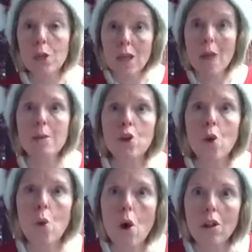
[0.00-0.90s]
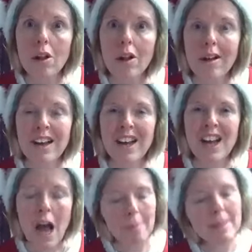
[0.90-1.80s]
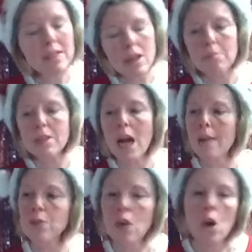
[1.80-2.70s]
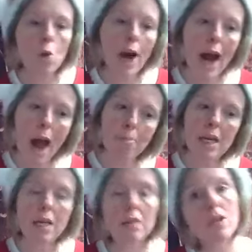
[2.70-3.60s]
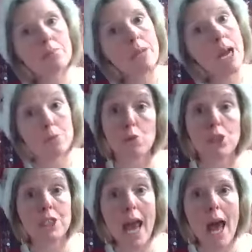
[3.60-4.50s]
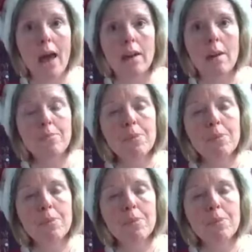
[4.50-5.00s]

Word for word: Wouldn't that be cool? I mean, sometimes we're happy and sometimes we're sad,